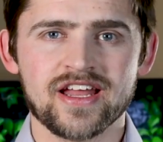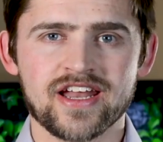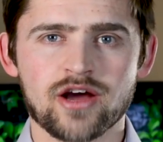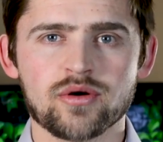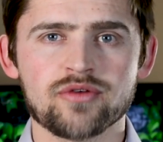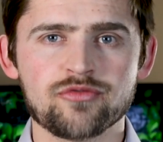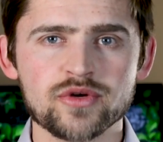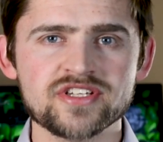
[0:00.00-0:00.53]
Now,
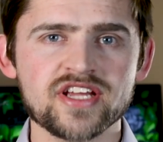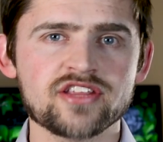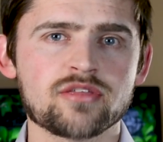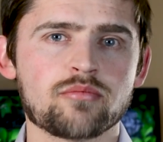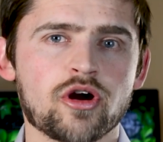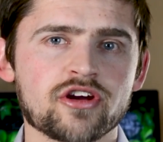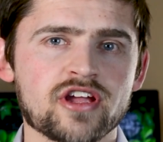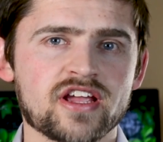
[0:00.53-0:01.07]
if we take the
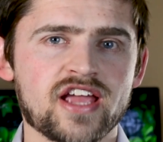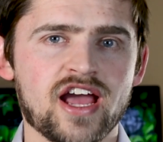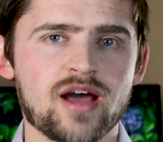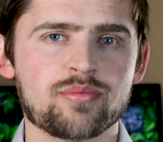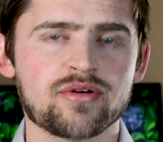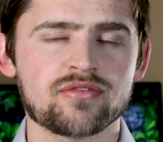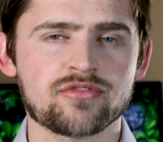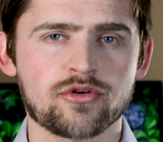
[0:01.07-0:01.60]
market
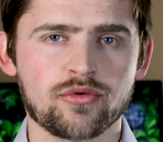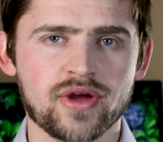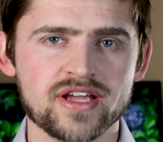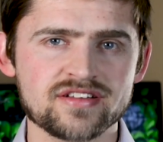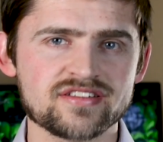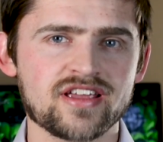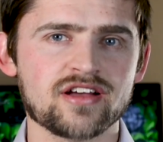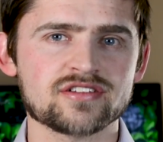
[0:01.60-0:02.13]
cap of
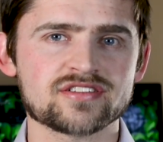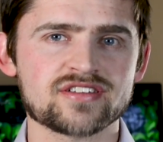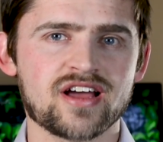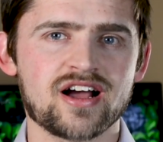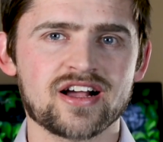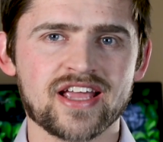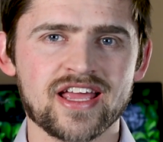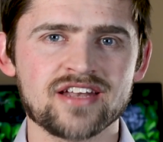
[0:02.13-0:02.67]
Grayscale
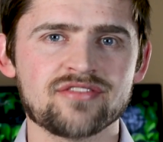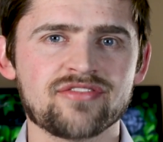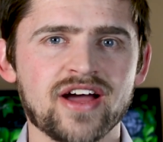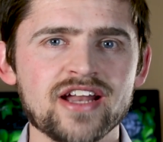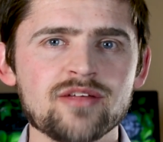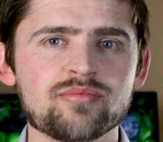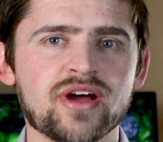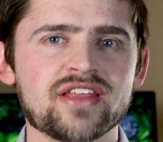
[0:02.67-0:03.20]
stock and
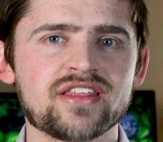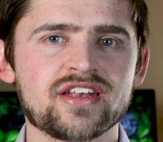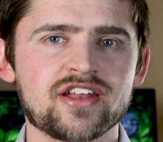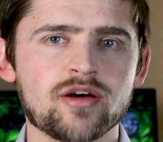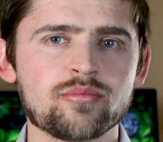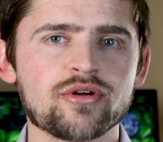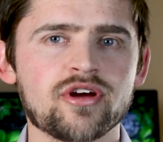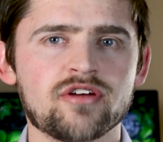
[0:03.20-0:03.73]
divide it by the
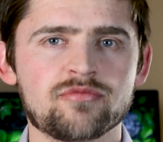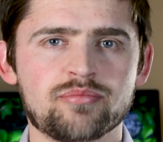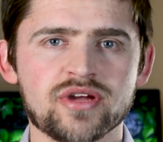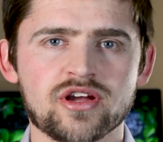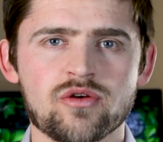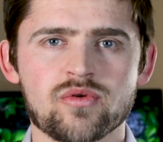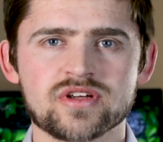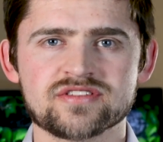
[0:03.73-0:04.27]
number of
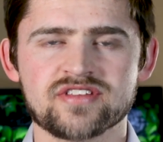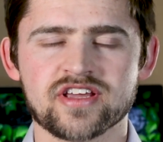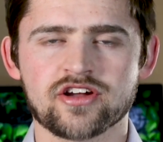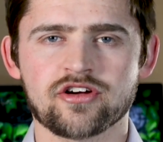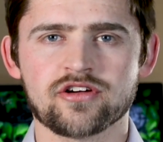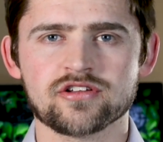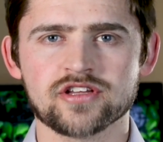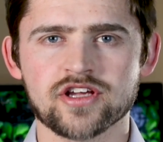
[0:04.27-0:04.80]
Bitcoins they
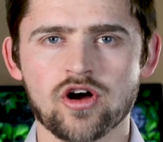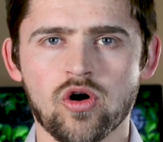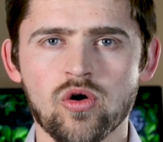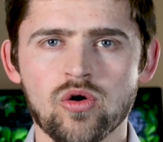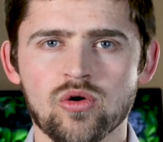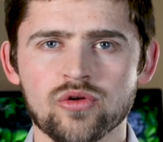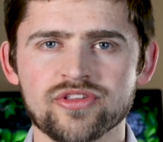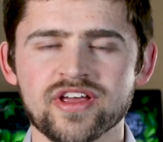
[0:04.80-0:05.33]
currently
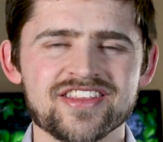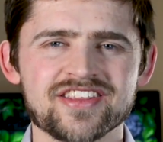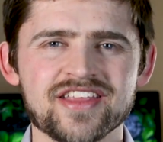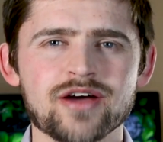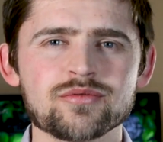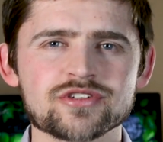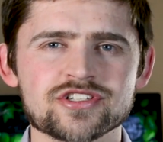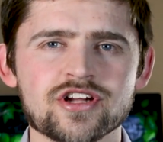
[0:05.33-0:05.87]
hold, then
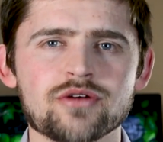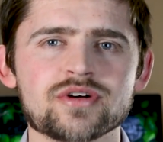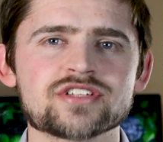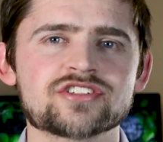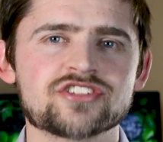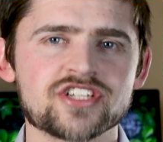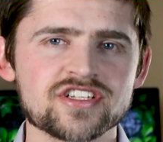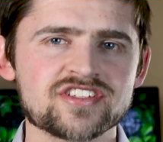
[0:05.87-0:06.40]
that will show us
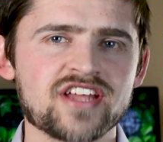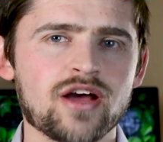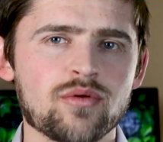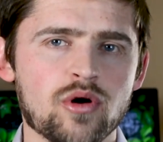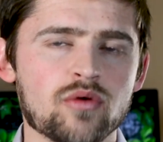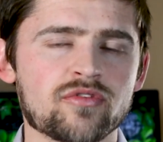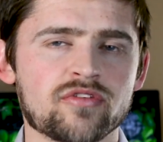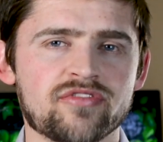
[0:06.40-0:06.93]
just how
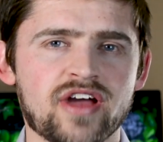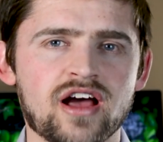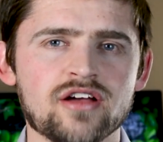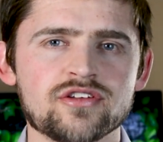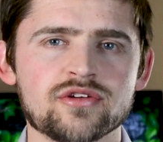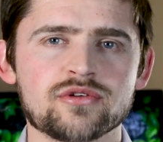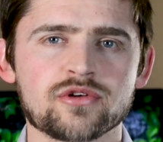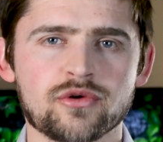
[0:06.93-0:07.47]

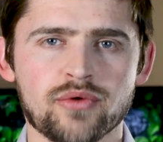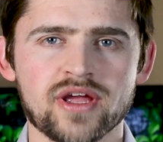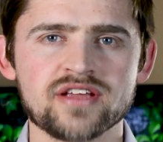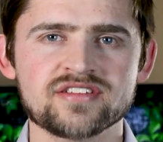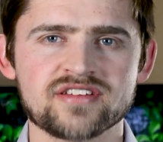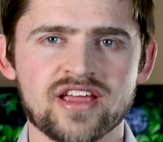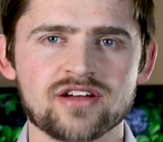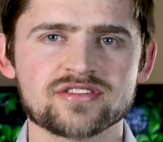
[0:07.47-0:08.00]
overvalued
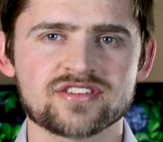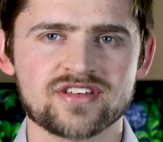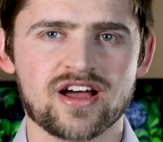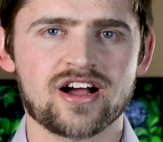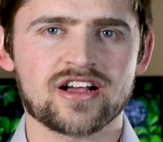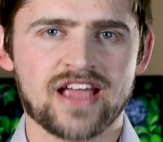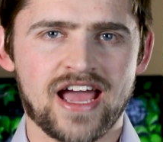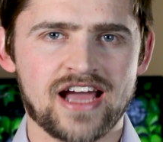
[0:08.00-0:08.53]
Grayscale
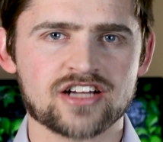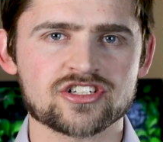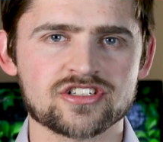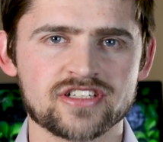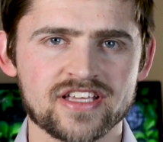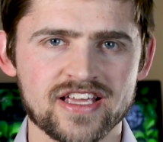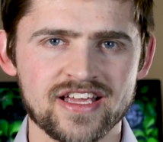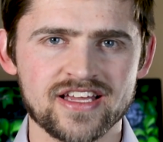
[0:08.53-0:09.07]
stock
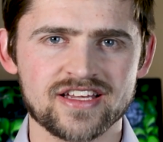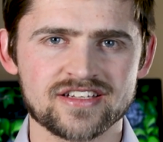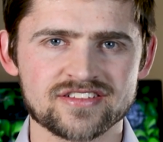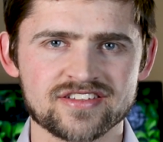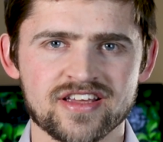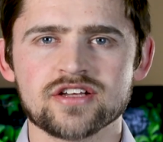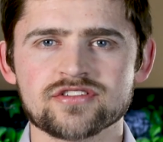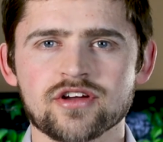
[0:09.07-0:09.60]
actually
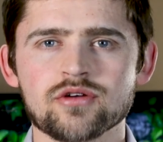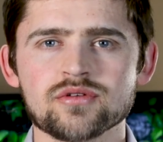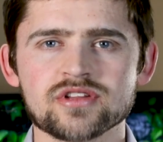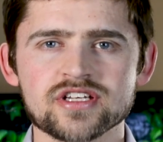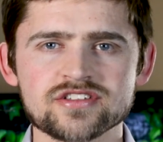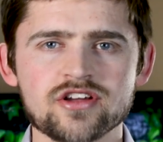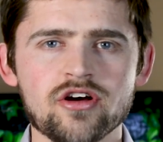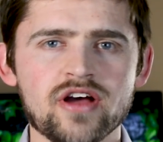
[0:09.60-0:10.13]
is. So
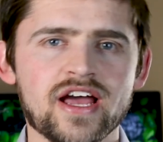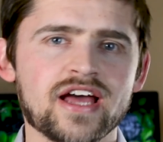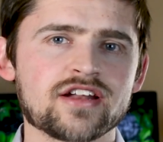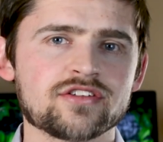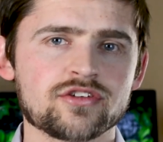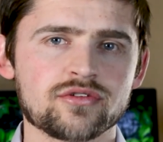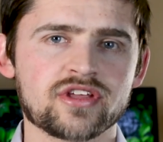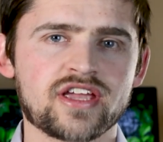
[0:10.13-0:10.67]
let's go ahead
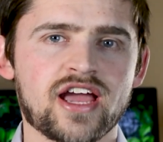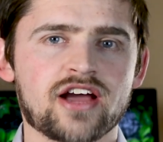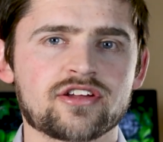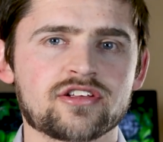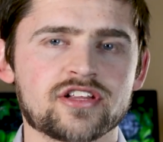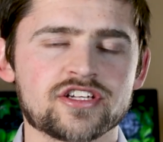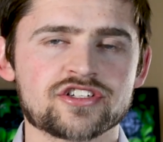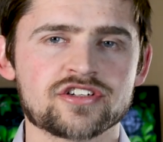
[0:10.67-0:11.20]
and do the
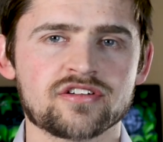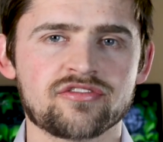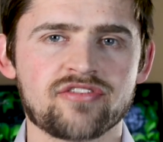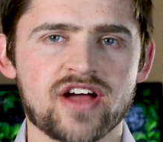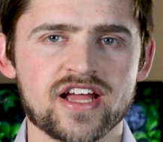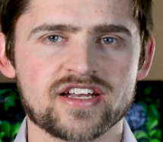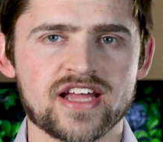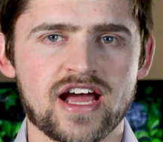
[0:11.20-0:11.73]
calculation to
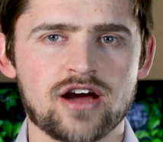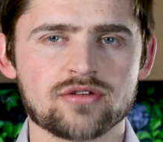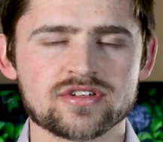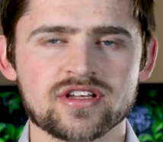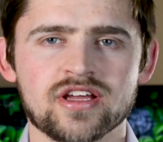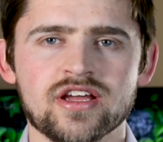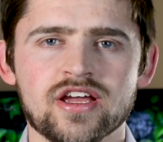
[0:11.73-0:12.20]
find out.